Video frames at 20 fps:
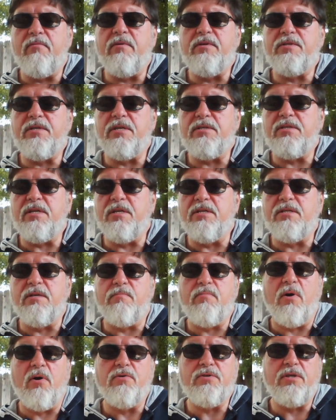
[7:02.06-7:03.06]
that resists it is
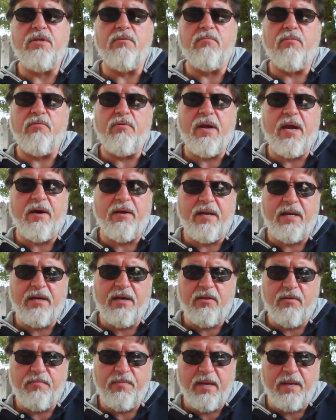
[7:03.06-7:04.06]
imposing their morality on
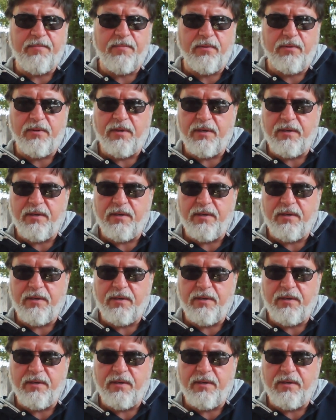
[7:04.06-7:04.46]
other people.